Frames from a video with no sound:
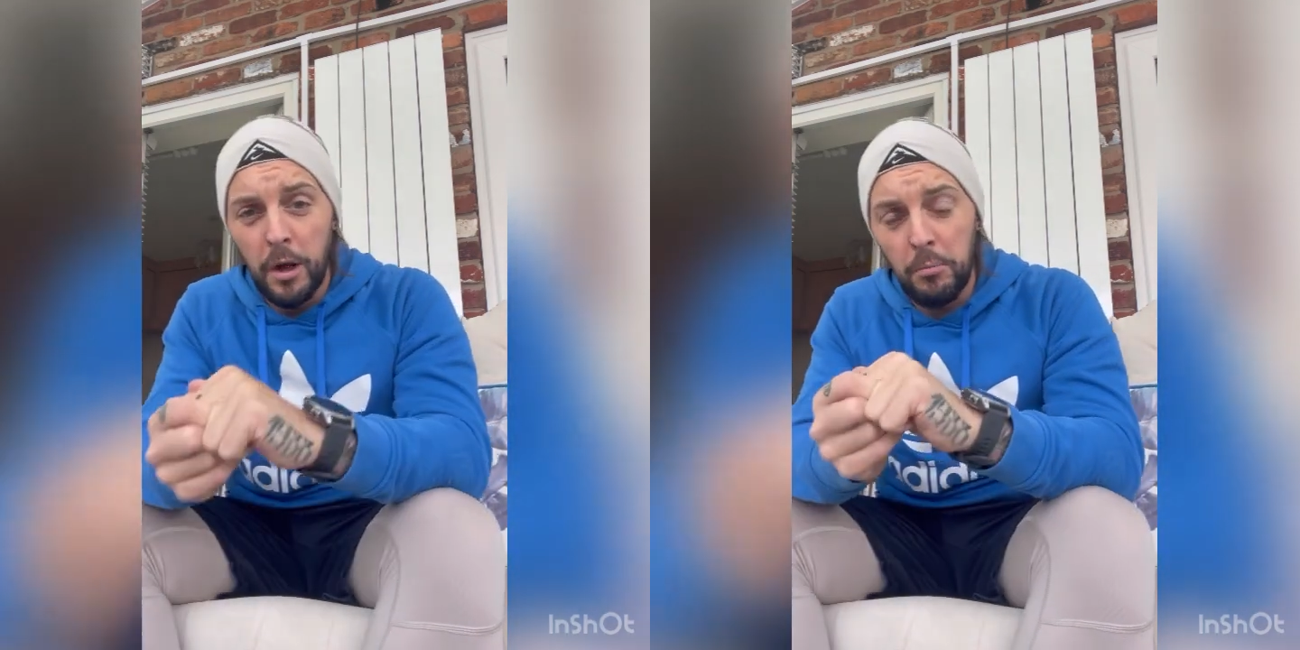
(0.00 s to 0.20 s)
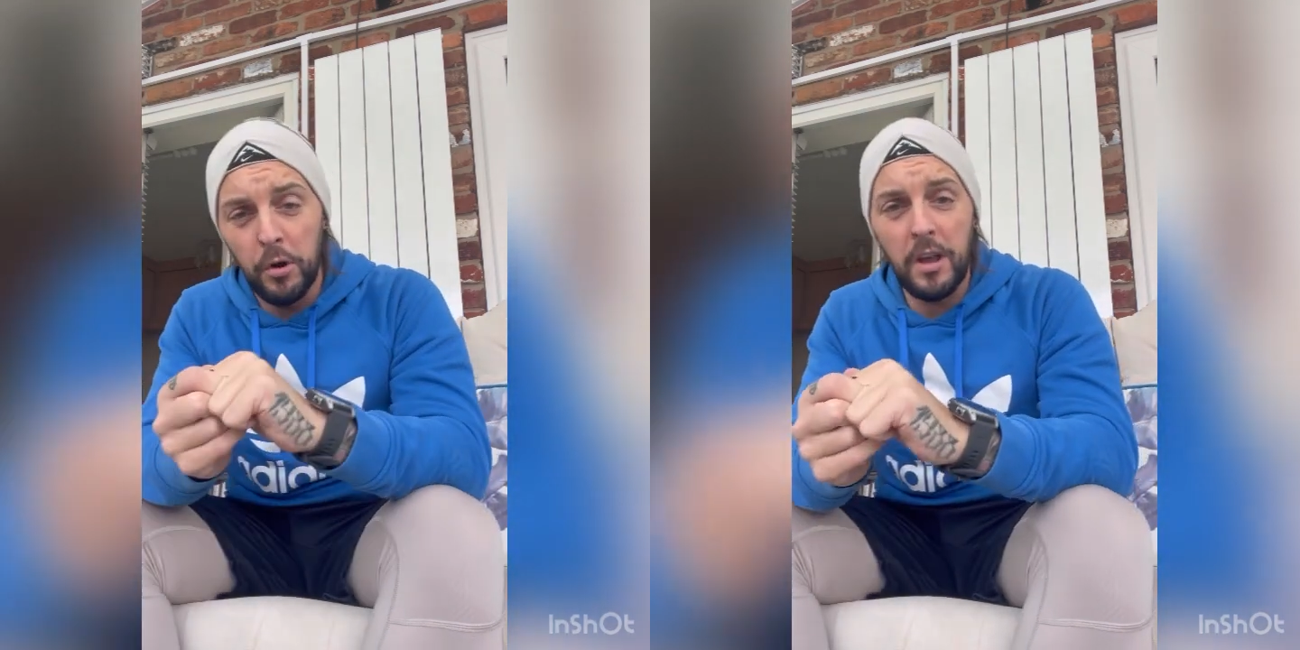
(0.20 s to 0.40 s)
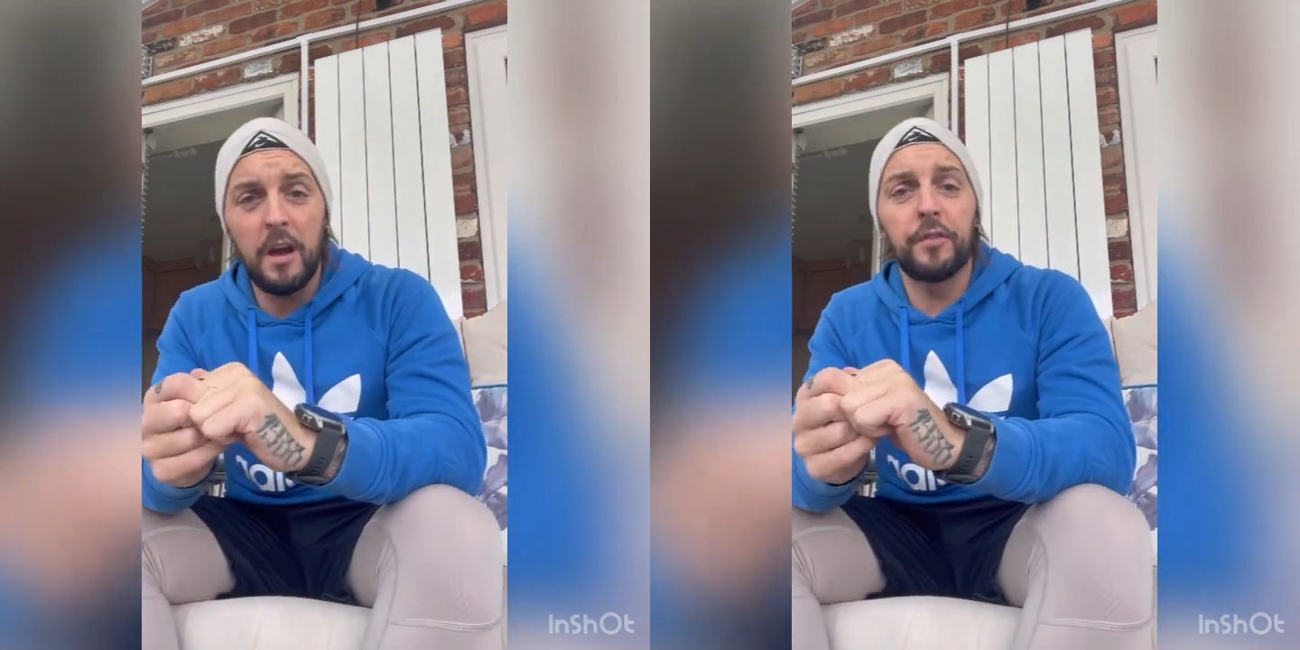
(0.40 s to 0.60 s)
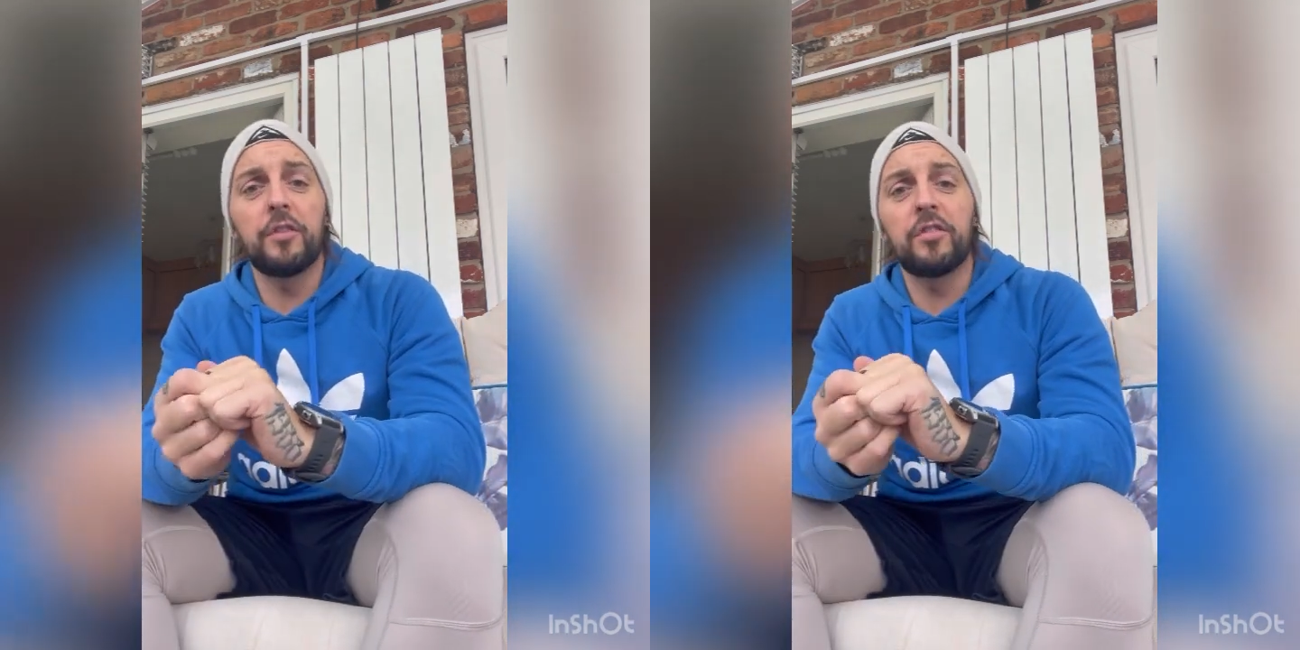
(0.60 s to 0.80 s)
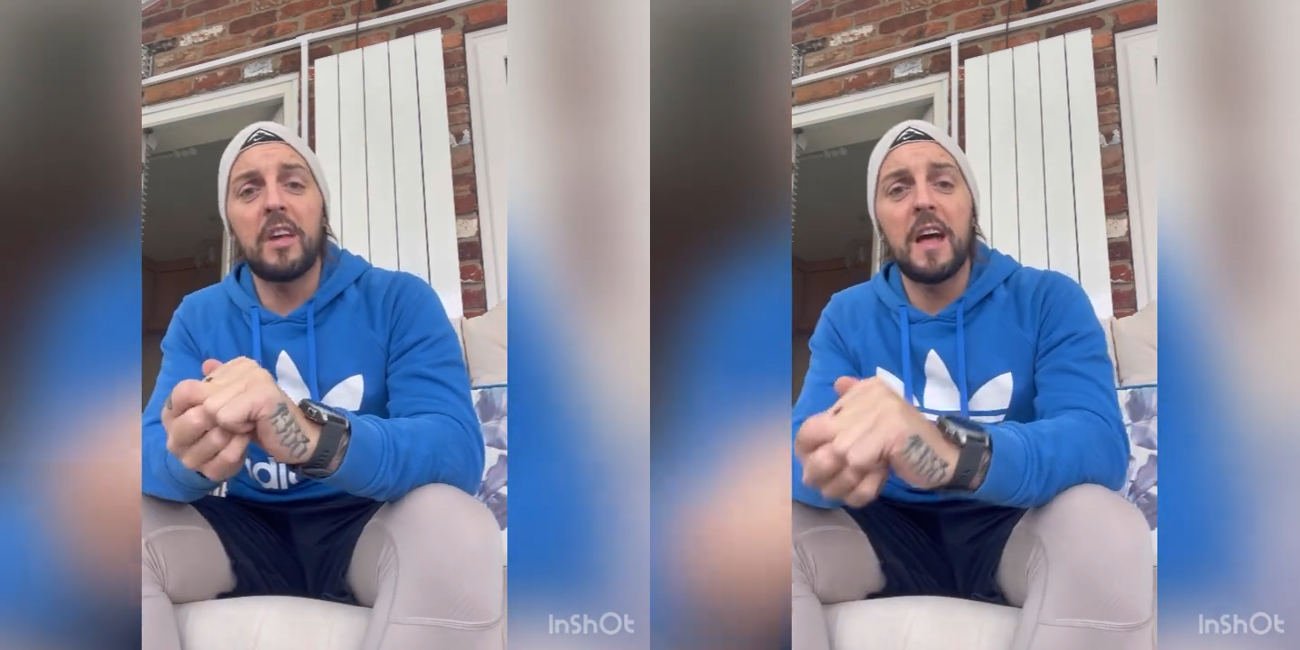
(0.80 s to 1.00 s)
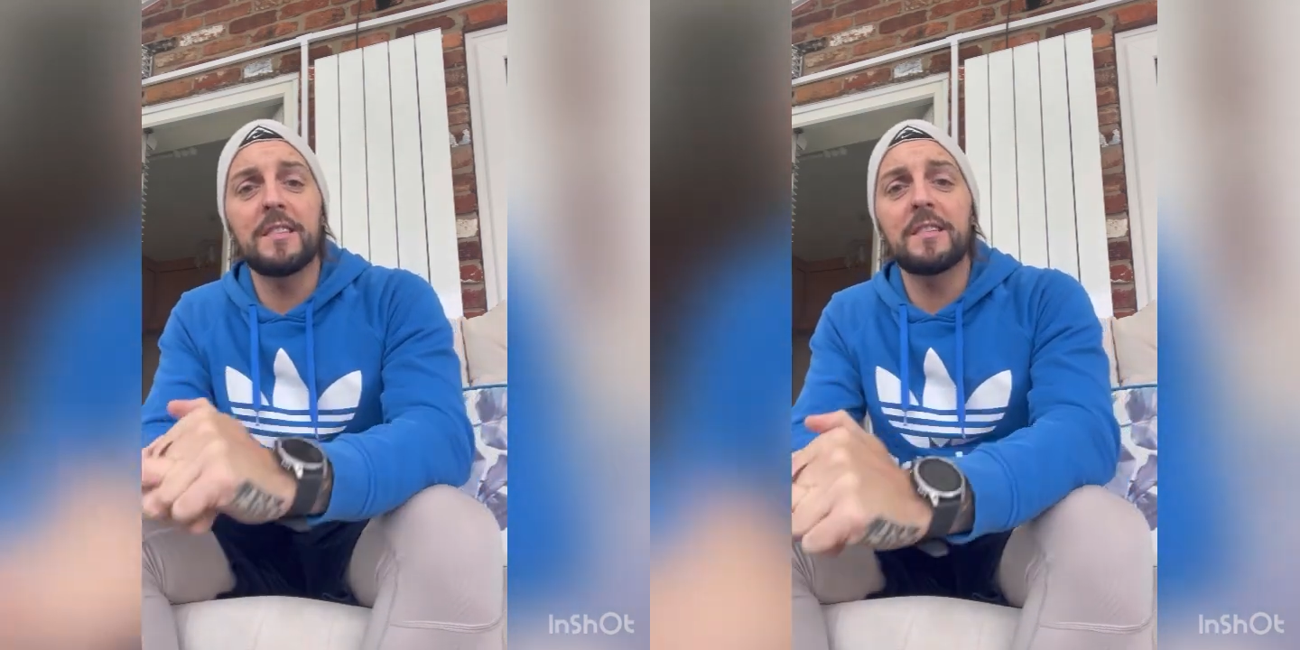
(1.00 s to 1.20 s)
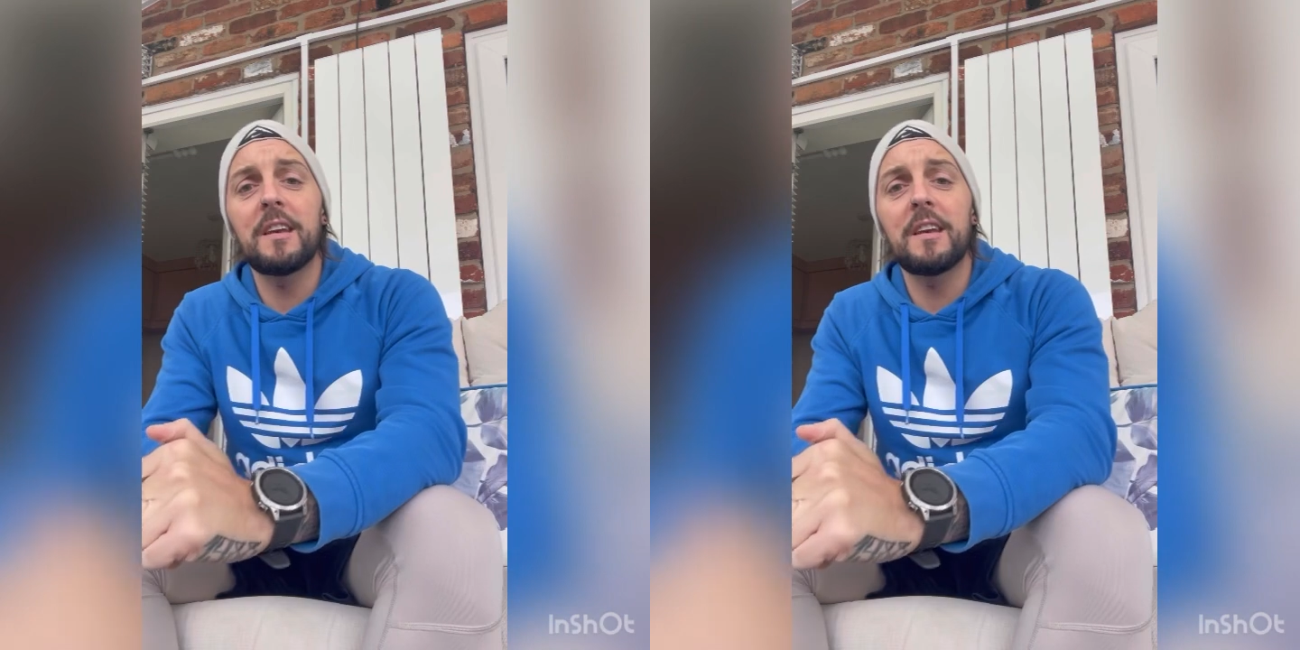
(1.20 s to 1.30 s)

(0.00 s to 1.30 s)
but you have to set